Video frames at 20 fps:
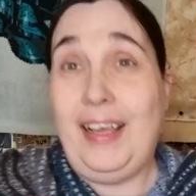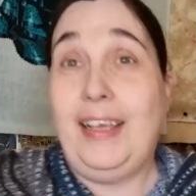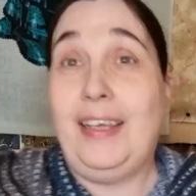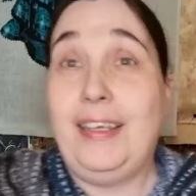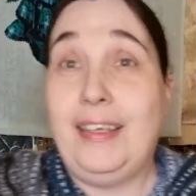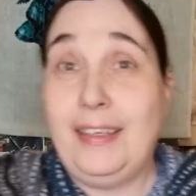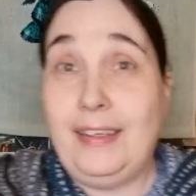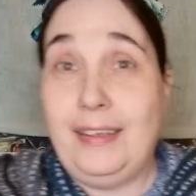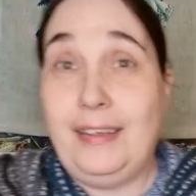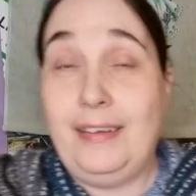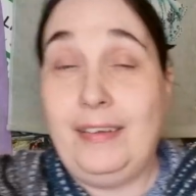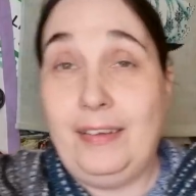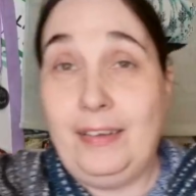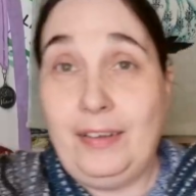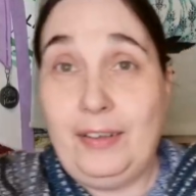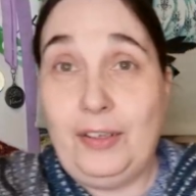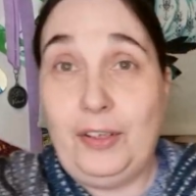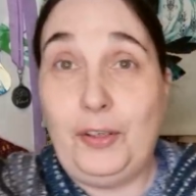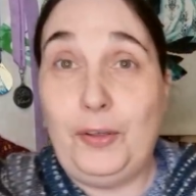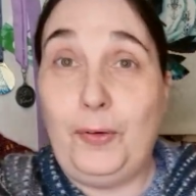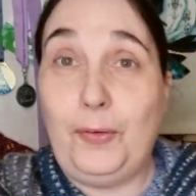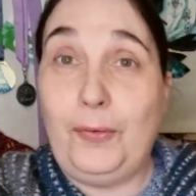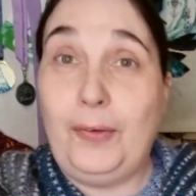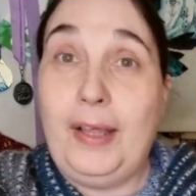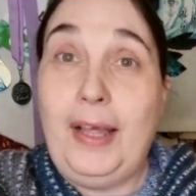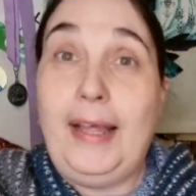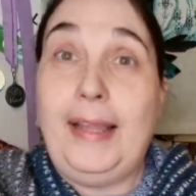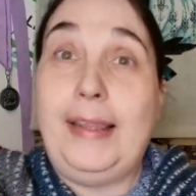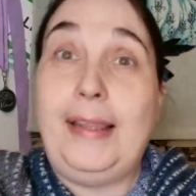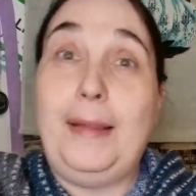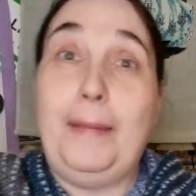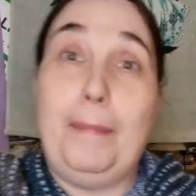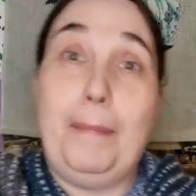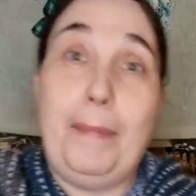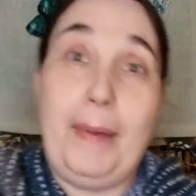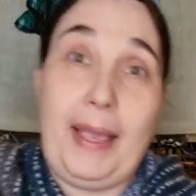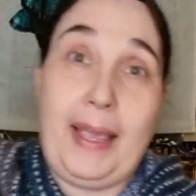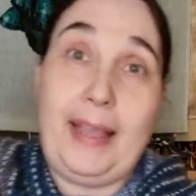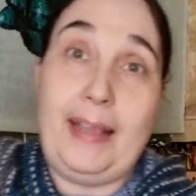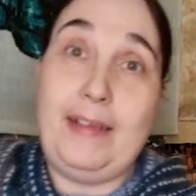like, you know, the
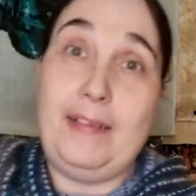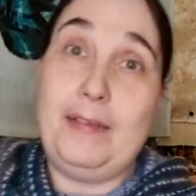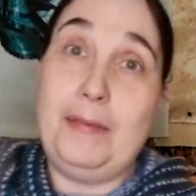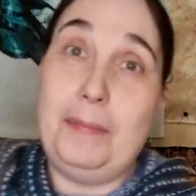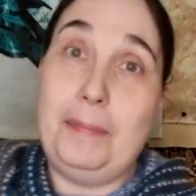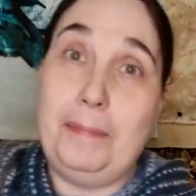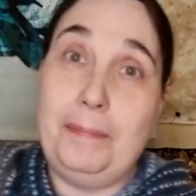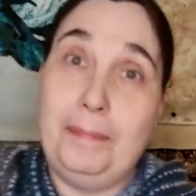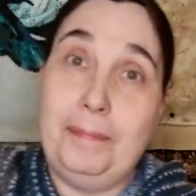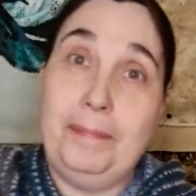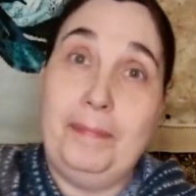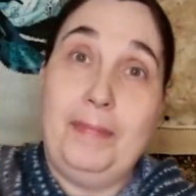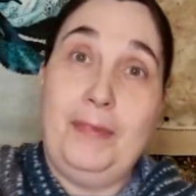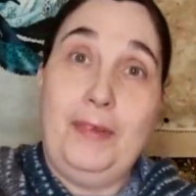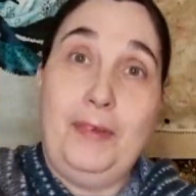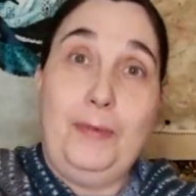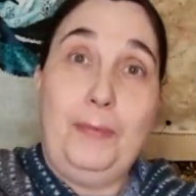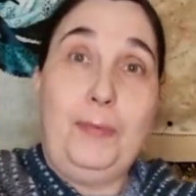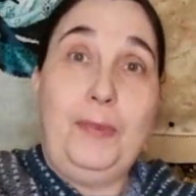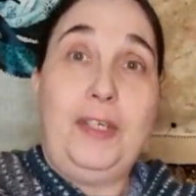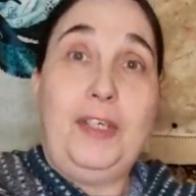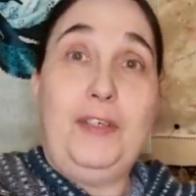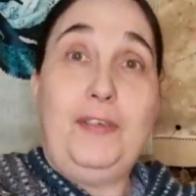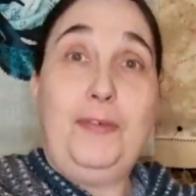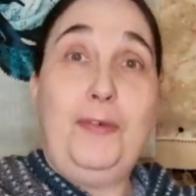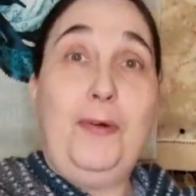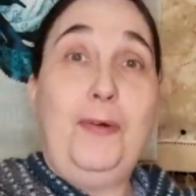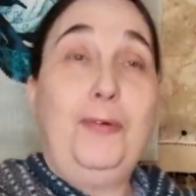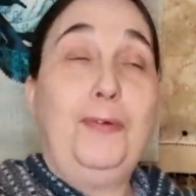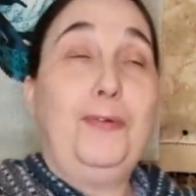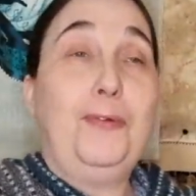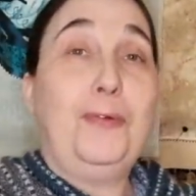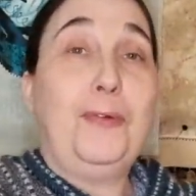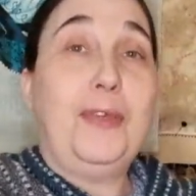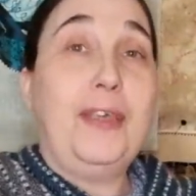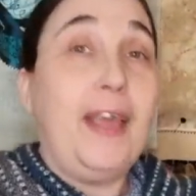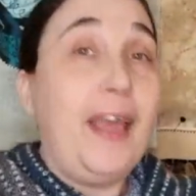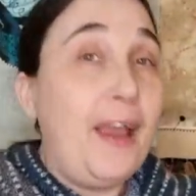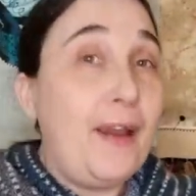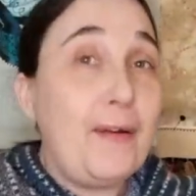base which is going to
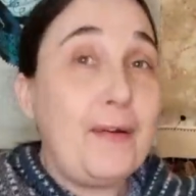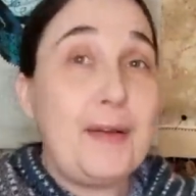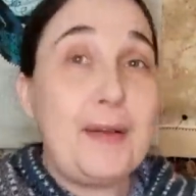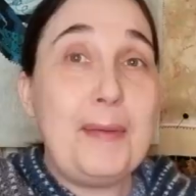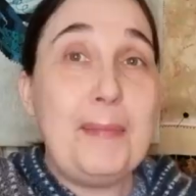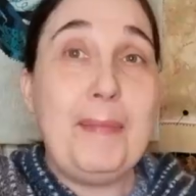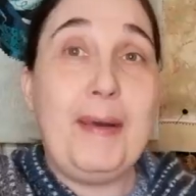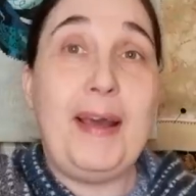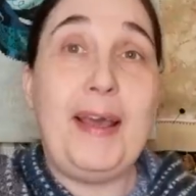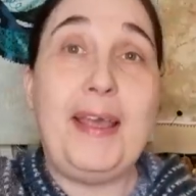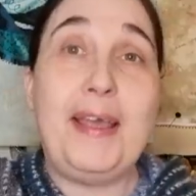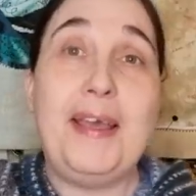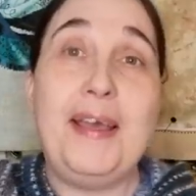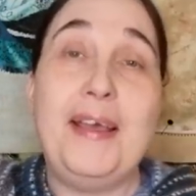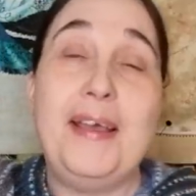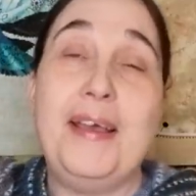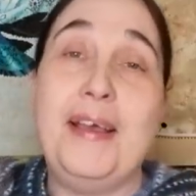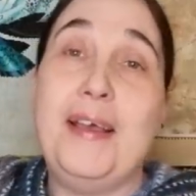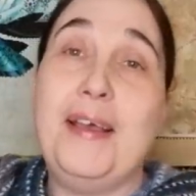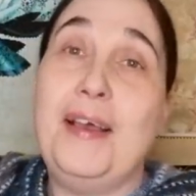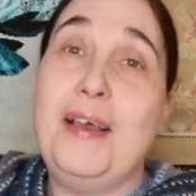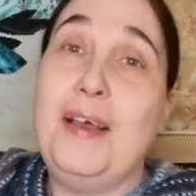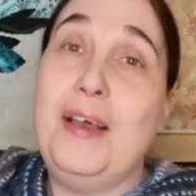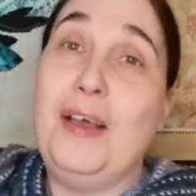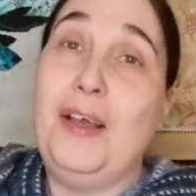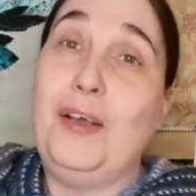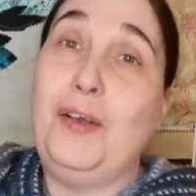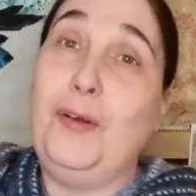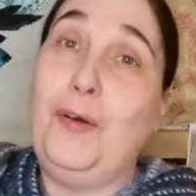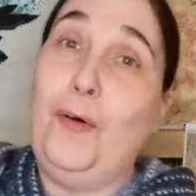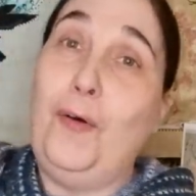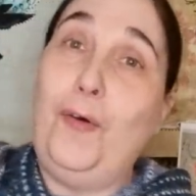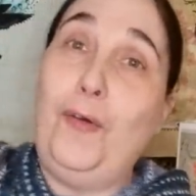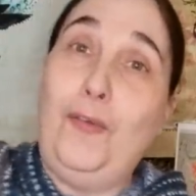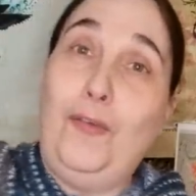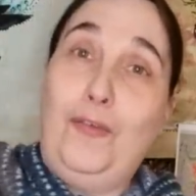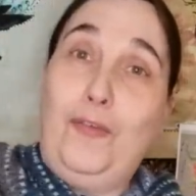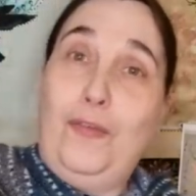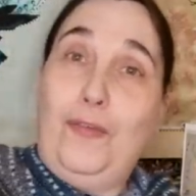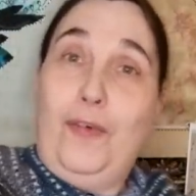carry my
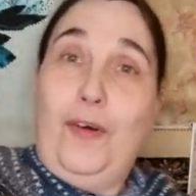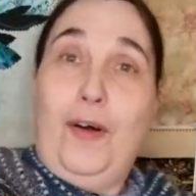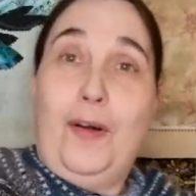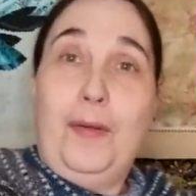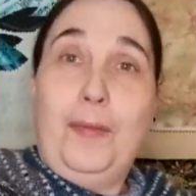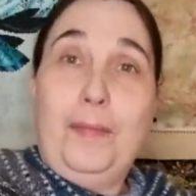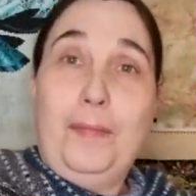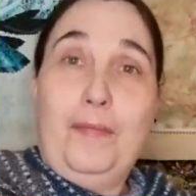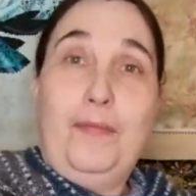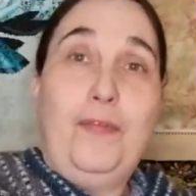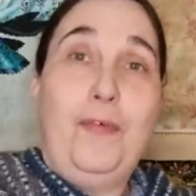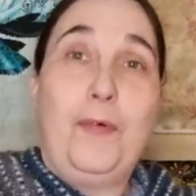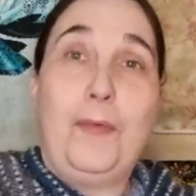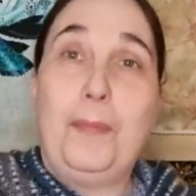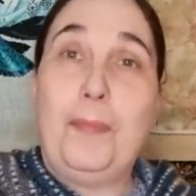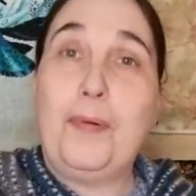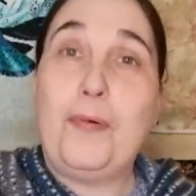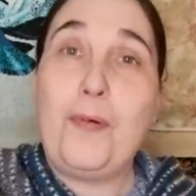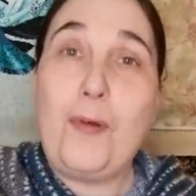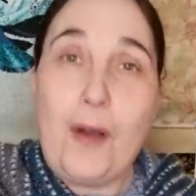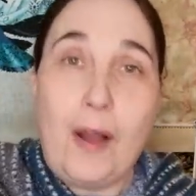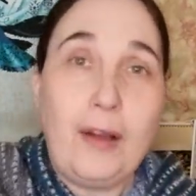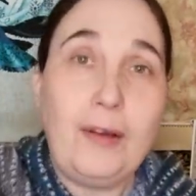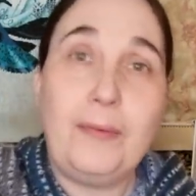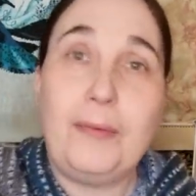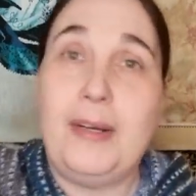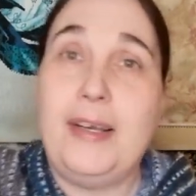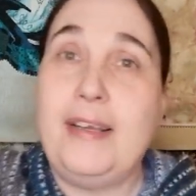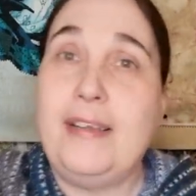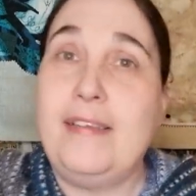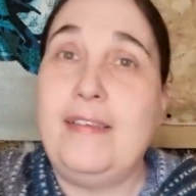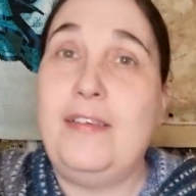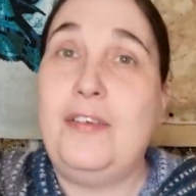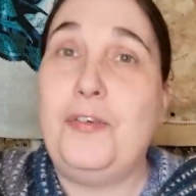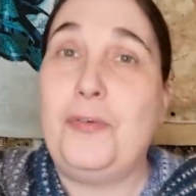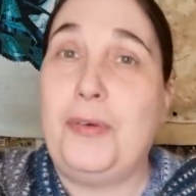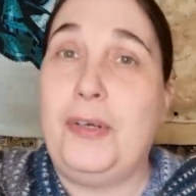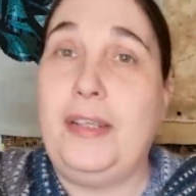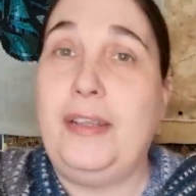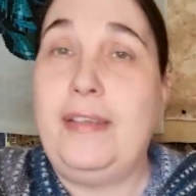goal on for progress
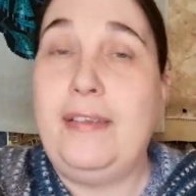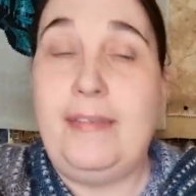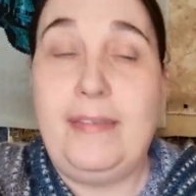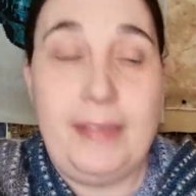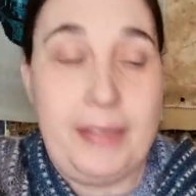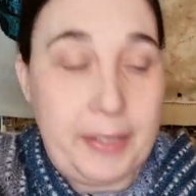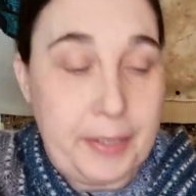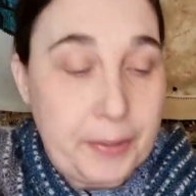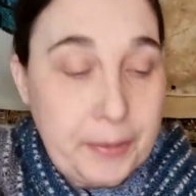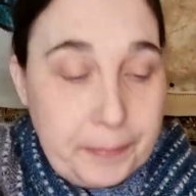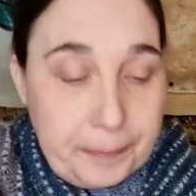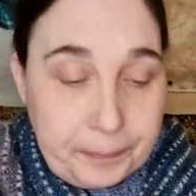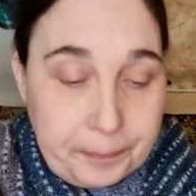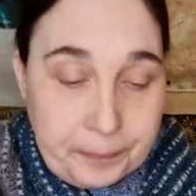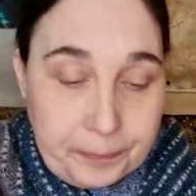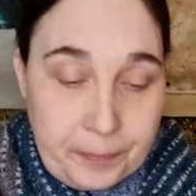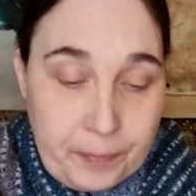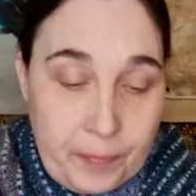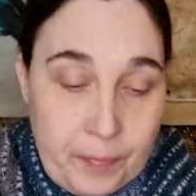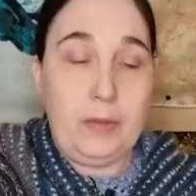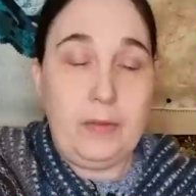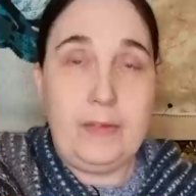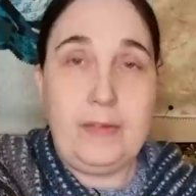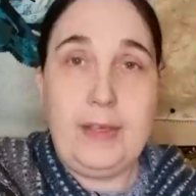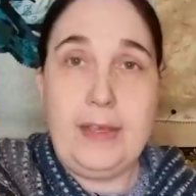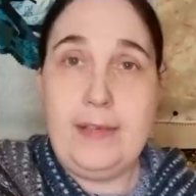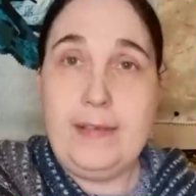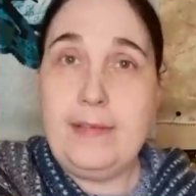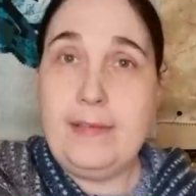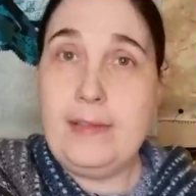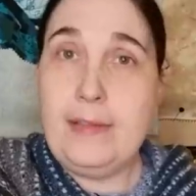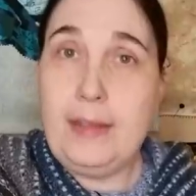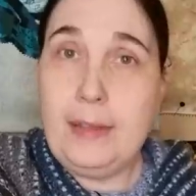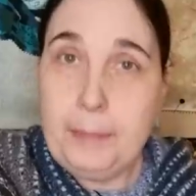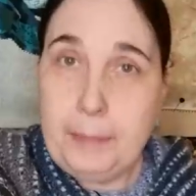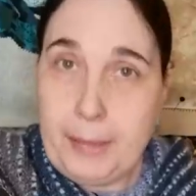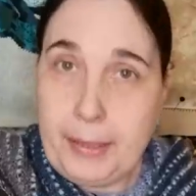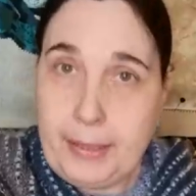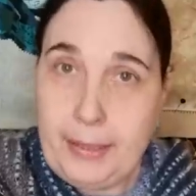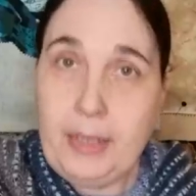during this year. Since
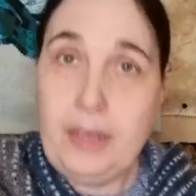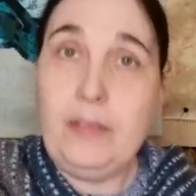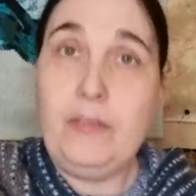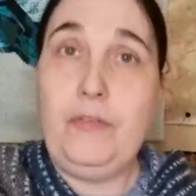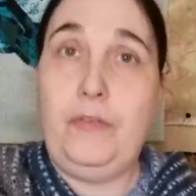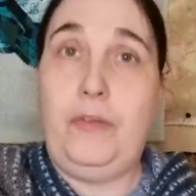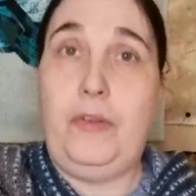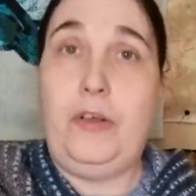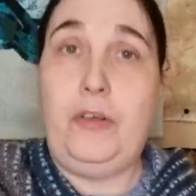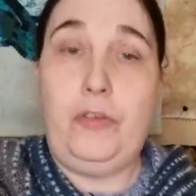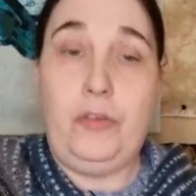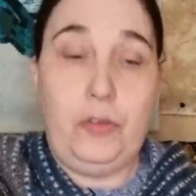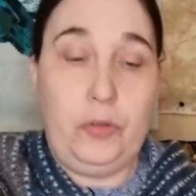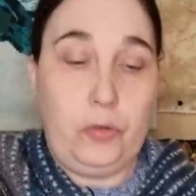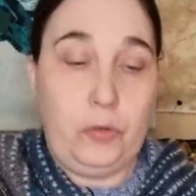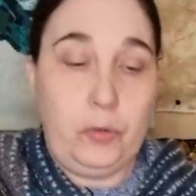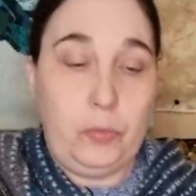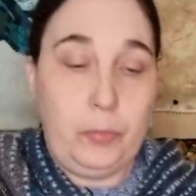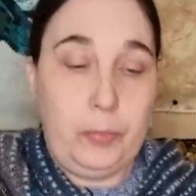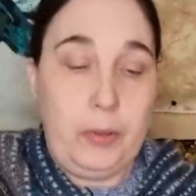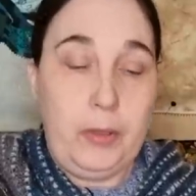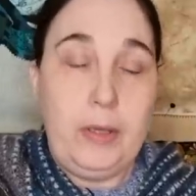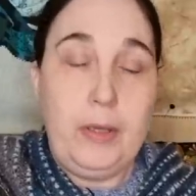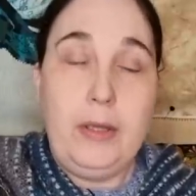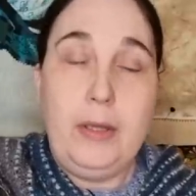my last floss tube,